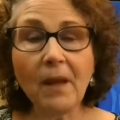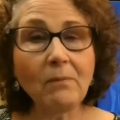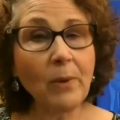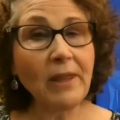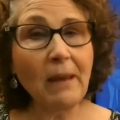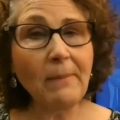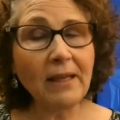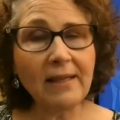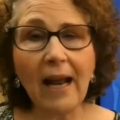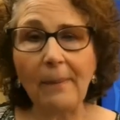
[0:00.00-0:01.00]
but when they mix
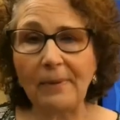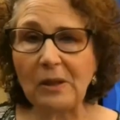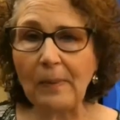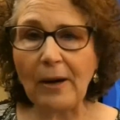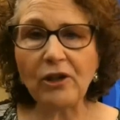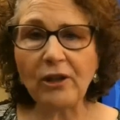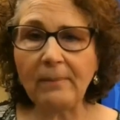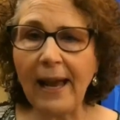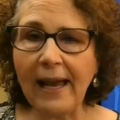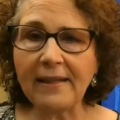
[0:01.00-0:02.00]
it up, especially
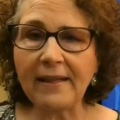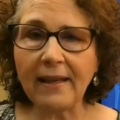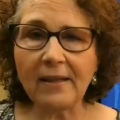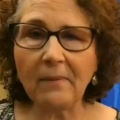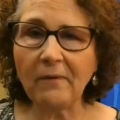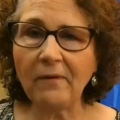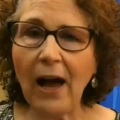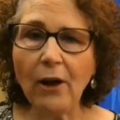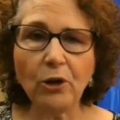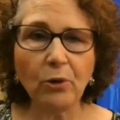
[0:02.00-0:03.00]
by asking some
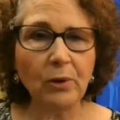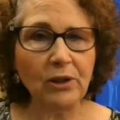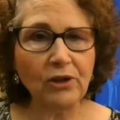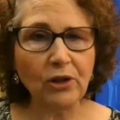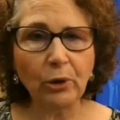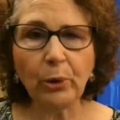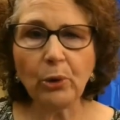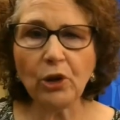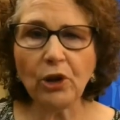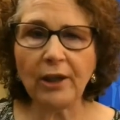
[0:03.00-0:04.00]
value and
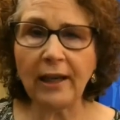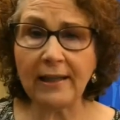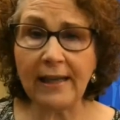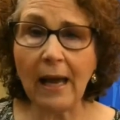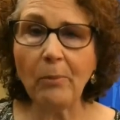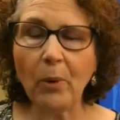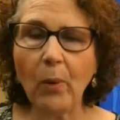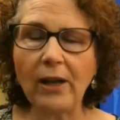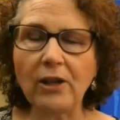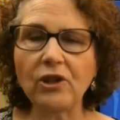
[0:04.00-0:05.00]
solution and example
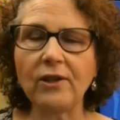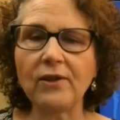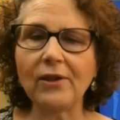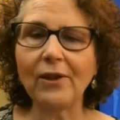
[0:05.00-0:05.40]
questions,